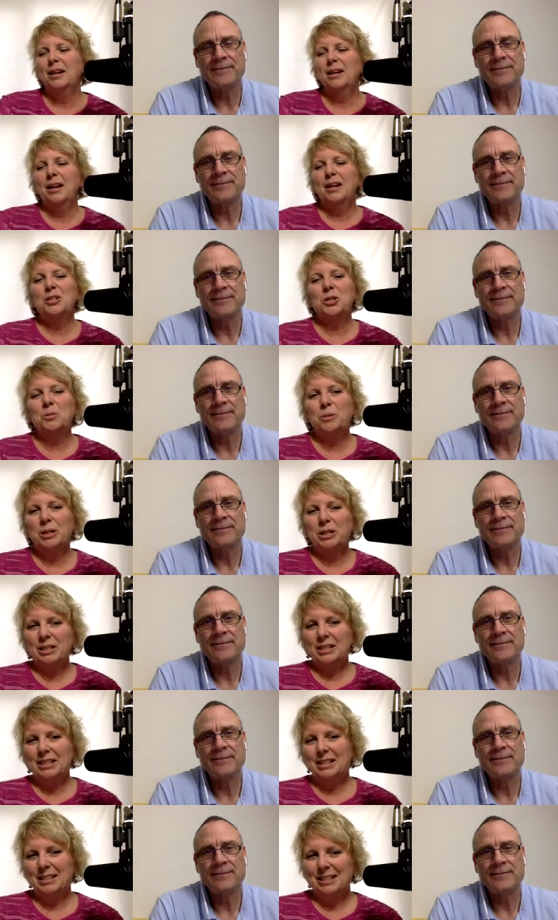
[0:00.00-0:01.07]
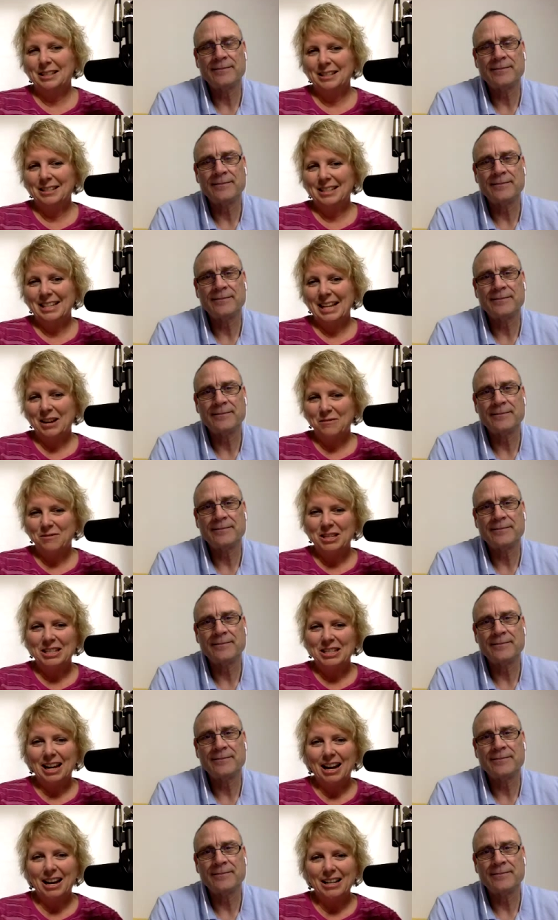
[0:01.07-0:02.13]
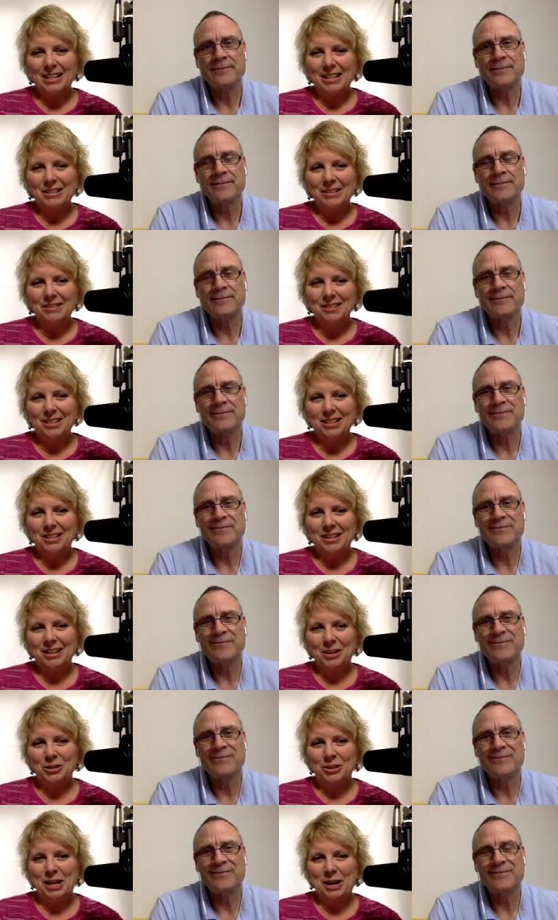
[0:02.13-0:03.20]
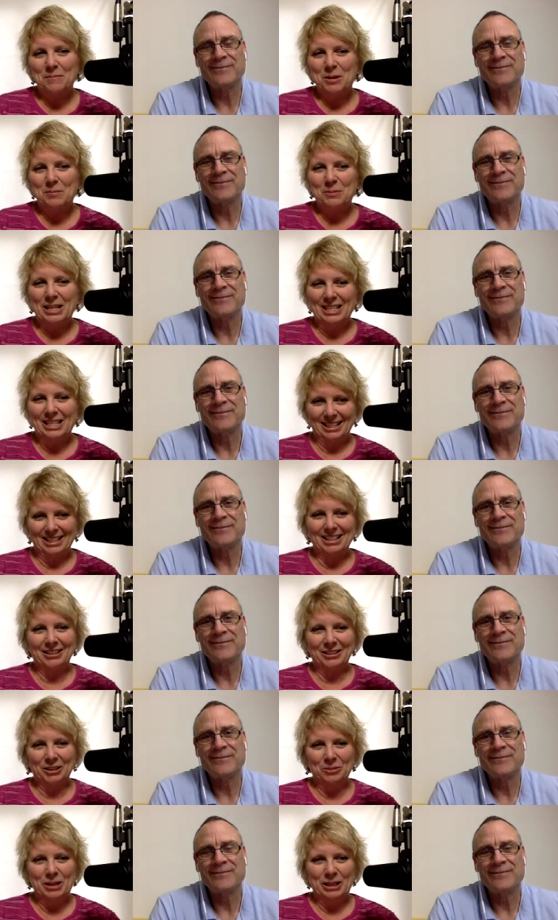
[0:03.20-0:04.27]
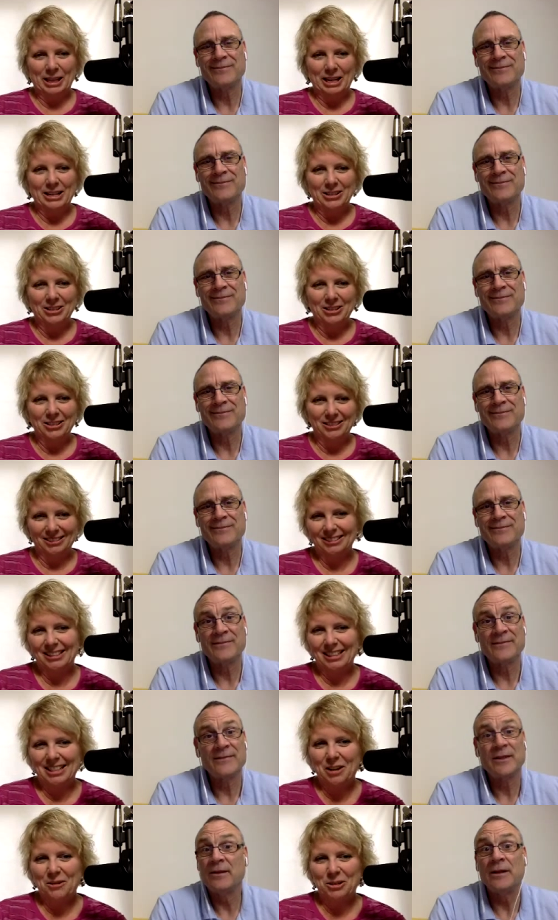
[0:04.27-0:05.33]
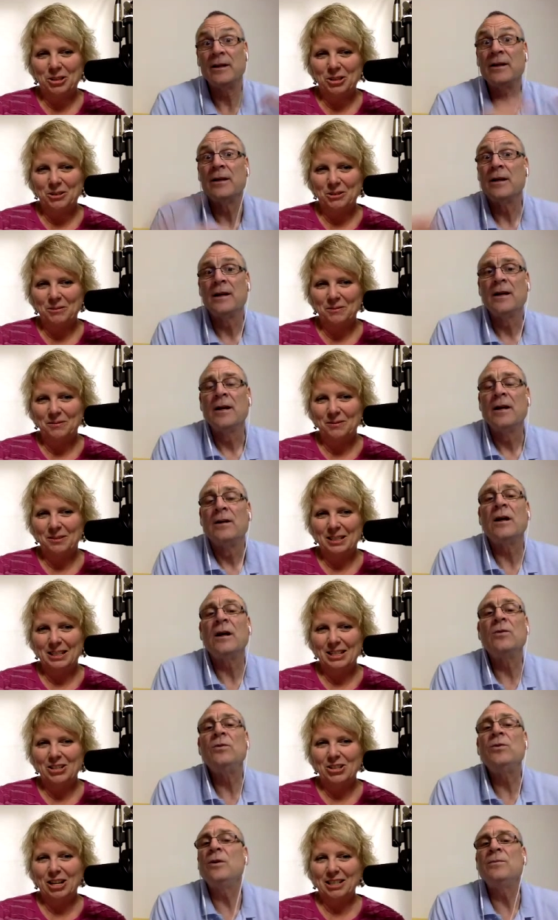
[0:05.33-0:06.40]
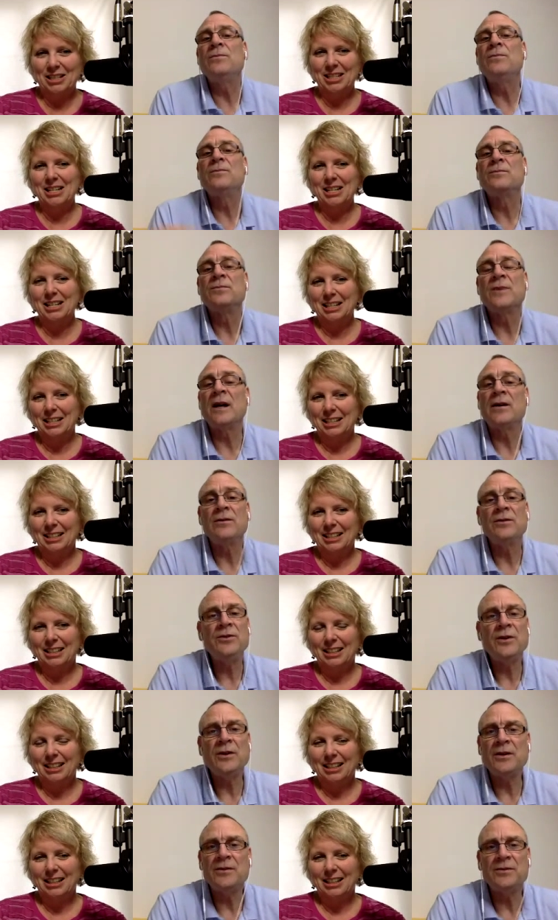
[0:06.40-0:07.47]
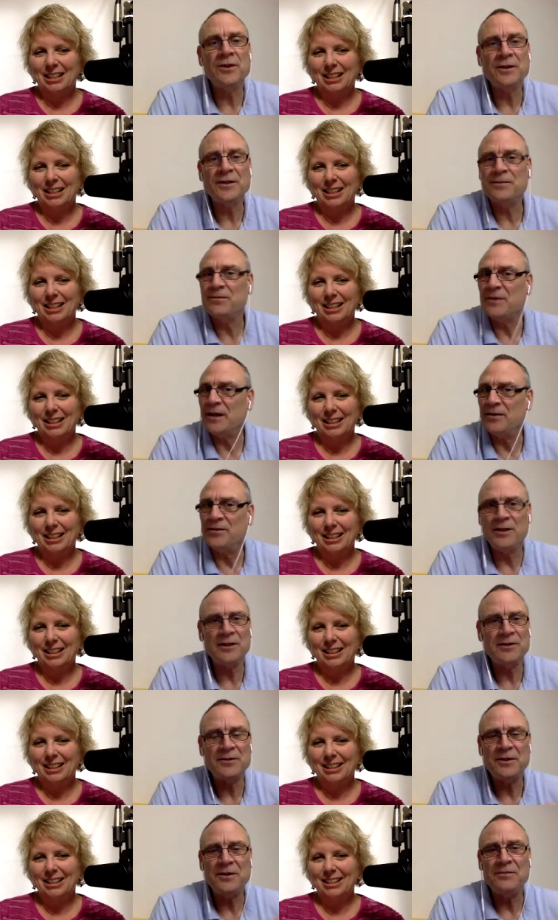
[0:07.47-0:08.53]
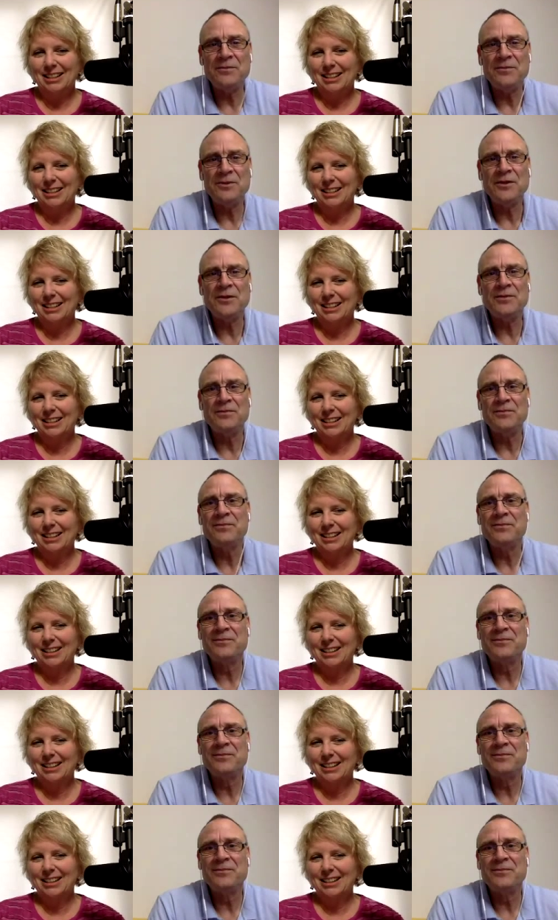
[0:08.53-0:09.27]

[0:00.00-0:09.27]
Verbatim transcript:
Speaker 1: And do you want to save the tie-in to the entertainment piece a little bit later? Is that what you're
Speaker 2: no, suggesting? You, no, you can. You can. No, you just you. you